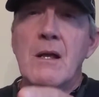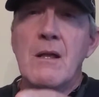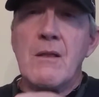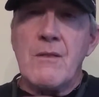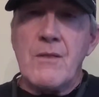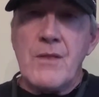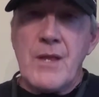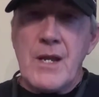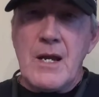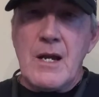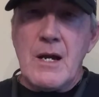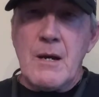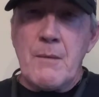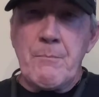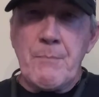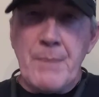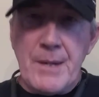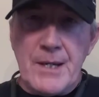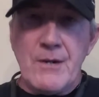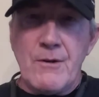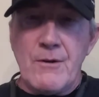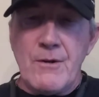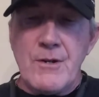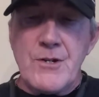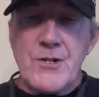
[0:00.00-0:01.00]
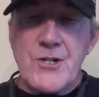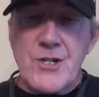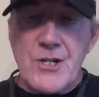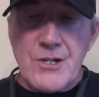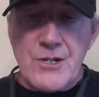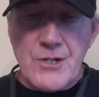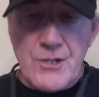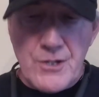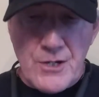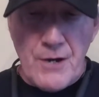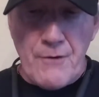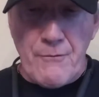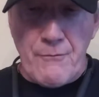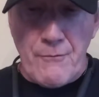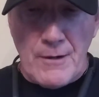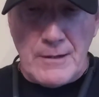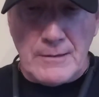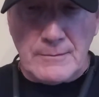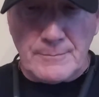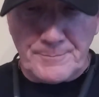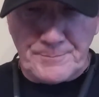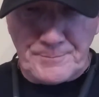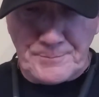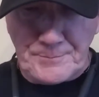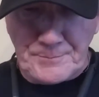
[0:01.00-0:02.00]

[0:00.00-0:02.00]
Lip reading: the appearance is different.